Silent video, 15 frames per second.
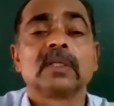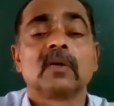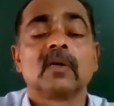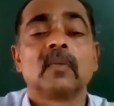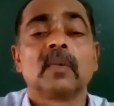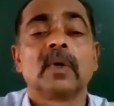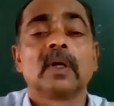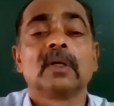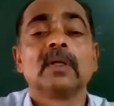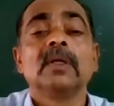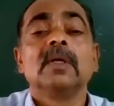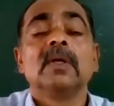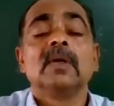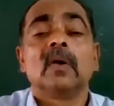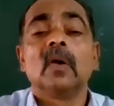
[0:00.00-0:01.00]
Remember,
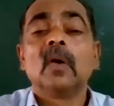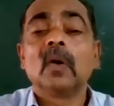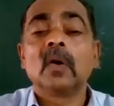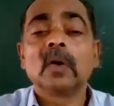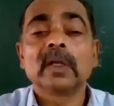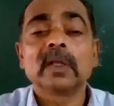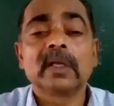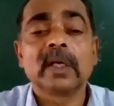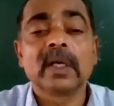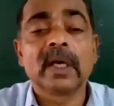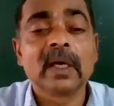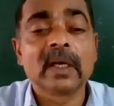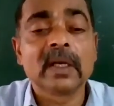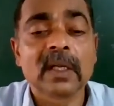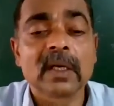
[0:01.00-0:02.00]
all the
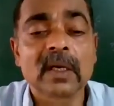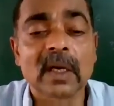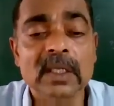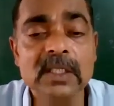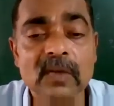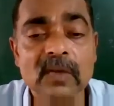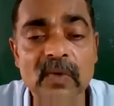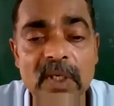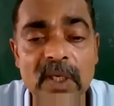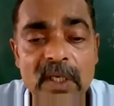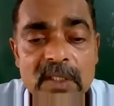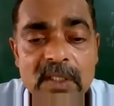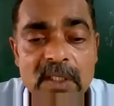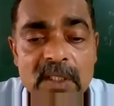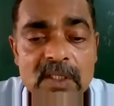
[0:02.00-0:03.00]
earlier
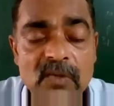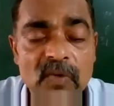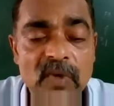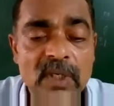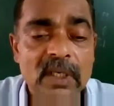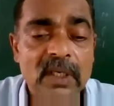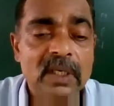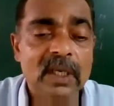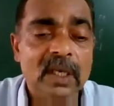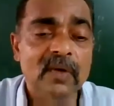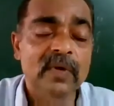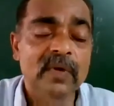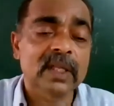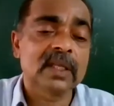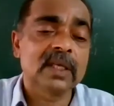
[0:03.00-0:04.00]
classifications where
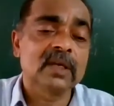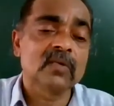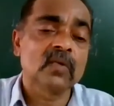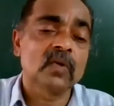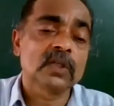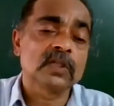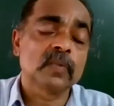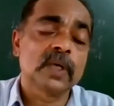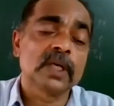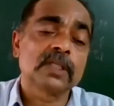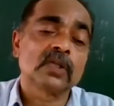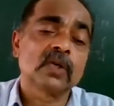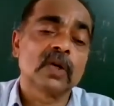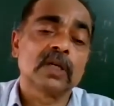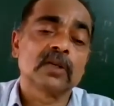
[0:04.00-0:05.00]
everything was
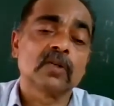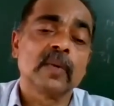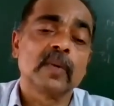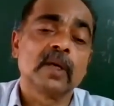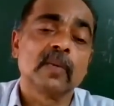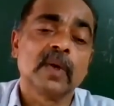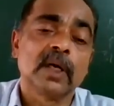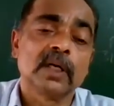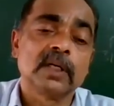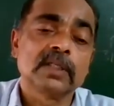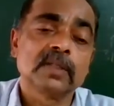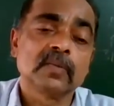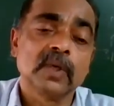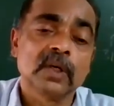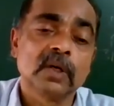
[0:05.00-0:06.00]
based on atomic
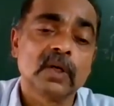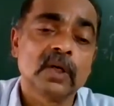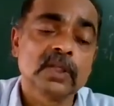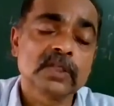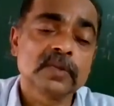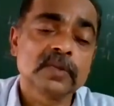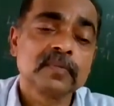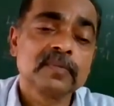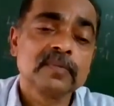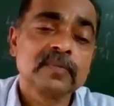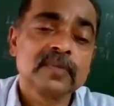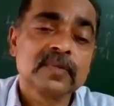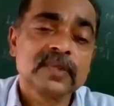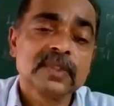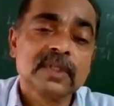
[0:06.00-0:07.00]
mass, because
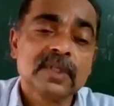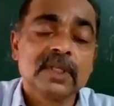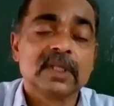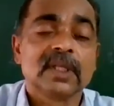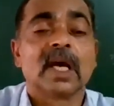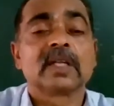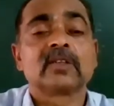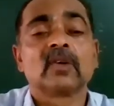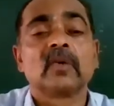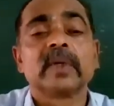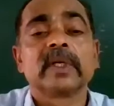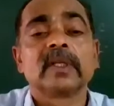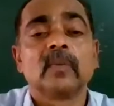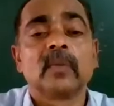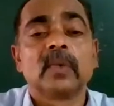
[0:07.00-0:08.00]
the
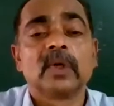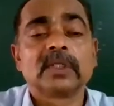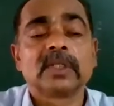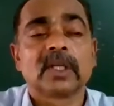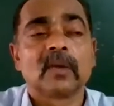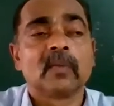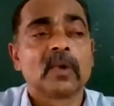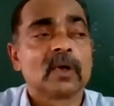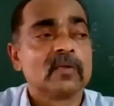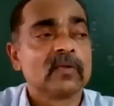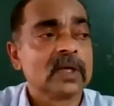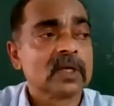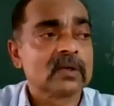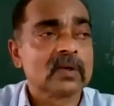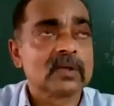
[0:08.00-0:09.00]
atomic numbers, the number of
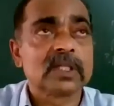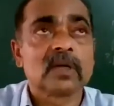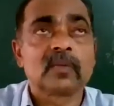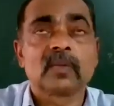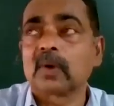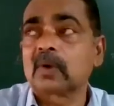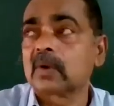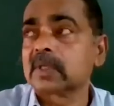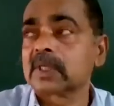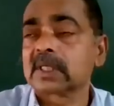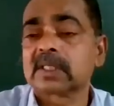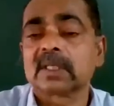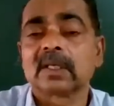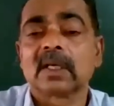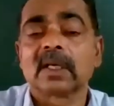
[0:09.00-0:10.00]
electrons and protons,
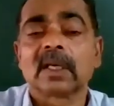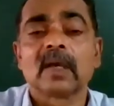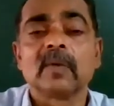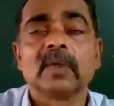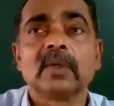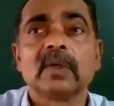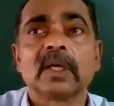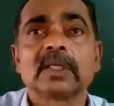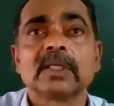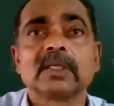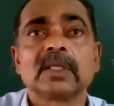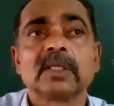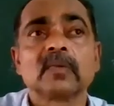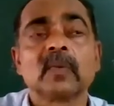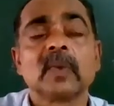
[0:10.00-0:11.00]
etc., came into
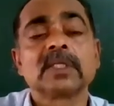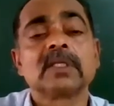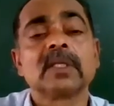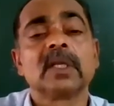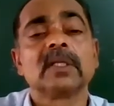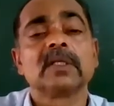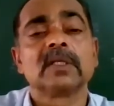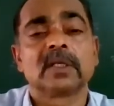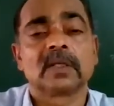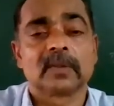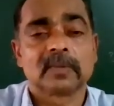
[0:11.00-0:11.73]
existence much later.